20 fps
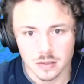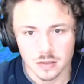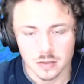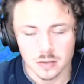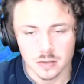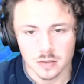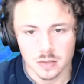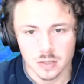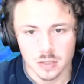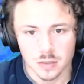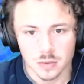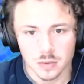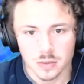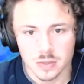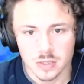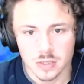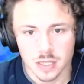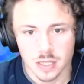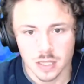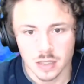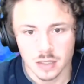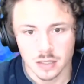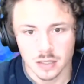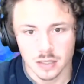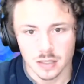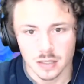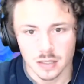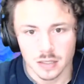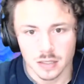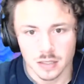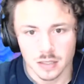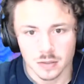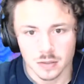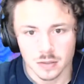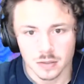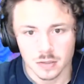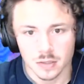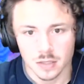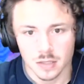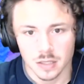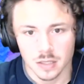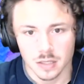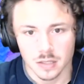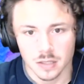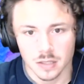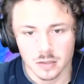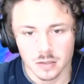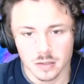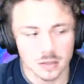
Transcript: close that out there.